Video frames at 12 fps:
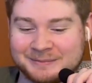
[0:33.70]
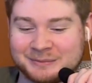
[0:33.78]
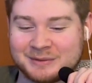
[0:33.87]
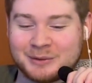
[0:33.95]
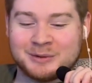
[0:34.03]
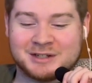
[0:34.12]

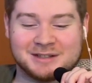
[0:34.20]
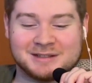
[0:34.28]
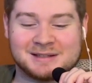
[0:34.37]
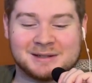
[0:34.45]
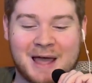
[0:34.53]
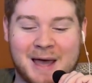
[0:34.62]
which
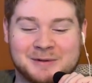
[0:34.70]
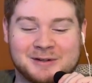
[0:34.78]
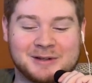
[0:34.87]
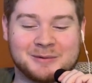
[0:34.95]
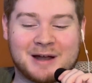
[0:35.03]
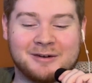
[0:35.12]
is absolutely
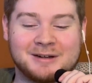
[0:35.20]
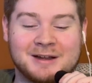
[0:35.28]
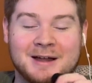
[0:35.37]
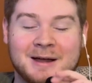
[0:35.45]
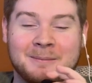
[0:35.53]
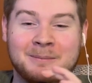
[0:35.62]
wild.
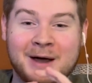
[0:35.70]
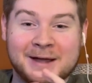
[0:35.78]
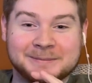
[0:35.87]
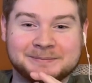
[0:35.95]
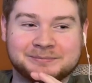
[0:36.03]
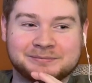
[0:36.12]
But,
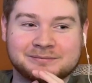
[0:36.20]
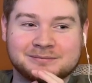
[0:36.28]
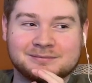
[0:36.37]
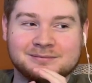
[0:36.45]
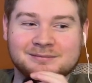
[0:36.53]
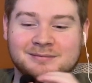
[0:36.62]

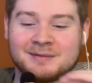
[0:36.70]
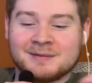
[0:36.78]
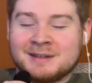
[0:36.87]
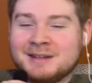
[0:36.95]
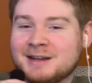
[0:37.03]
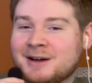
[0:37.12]

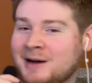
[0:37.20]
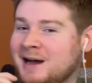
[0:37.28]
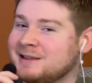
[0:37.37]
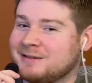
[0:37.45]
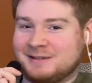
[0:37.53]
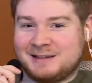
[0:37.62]
I
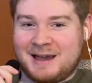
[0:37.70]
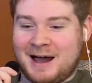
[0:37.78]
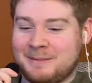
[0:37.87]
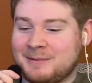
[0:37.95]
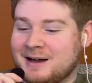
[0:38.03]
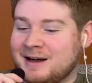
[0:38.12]
love to
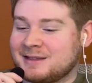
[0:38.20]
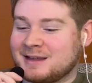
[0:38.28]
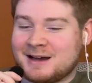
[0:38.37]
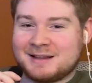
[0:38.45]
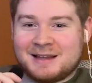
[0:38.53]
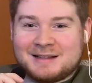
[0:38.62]
yap. I
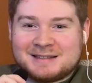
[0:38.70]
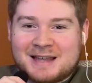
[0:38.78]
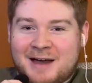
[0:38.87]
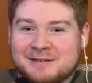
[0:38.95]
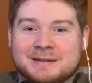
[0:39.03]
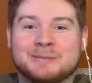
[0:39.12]
thought, let's
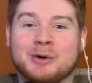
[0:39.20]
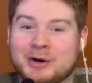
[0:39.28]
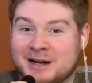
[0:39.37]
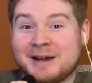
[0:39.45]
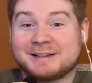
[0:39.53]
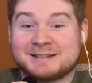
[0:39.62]
have some
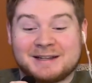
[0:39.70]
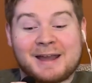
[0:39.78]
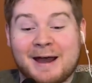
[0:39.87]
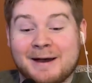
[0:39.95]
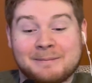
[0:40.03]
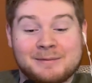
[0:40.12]
organized
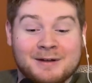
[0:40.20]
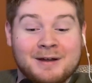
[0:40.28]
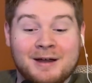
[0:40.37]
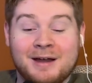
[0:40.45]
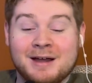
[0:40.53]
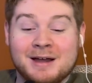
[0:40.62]
yap.
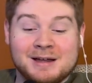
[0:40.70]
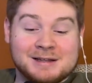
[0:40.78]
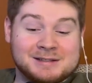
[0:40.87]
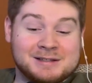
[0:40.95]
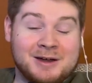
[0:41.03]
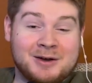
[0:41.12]

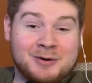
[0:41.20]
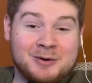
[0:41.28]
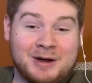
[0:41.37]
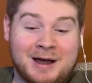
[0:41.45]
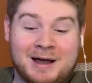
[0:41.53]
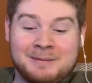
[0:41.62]
So
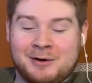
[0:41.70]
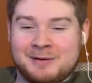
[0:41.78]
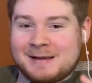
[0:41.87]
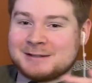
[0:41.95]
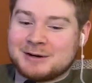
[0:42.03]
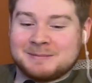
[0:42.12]
I broke my
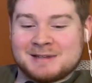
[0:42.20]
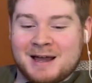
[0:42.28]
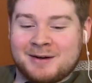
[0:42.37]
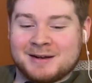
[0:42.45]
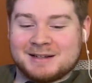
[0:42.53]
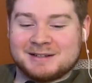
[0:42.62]
script
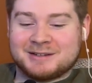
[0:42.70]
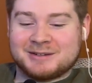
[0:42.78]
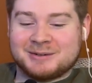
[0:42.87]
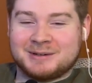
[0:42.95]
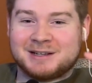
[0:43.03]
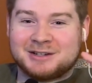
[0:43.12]
down
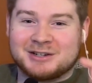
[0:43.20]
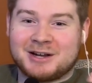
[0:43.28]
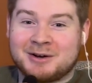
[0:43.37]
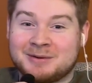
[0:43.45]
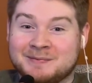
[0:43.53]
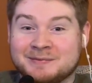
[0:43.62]
into
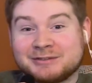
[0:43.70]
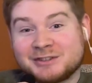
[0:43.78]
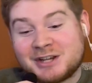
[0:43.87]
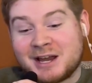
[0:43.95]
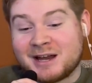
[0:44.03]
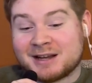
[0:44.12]
intro,
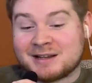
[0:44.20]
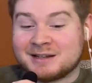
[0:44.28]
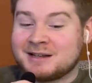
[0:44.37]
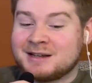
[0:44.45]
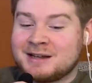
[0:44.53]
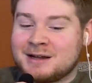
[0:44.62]
check.
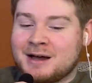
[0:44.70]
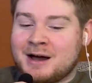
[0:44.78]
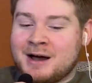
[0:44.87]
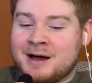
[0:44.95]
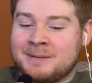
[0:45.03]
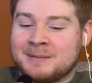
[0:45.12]

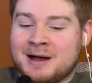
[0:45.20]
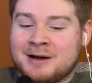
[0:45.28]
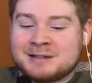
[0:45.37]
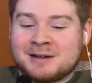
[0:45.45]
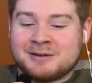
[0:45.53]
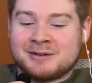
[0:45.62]
I'll
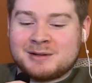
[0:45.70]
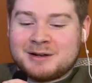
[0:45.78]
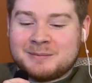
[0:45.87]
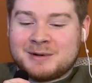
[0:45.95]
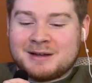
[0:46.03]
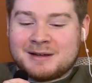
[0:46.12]
tell you a little
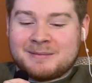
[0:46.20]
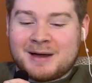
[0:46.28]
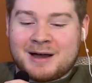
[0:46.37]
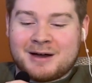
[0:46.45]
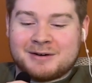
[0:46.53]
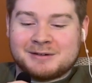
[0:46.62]
bit
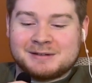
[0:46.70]
about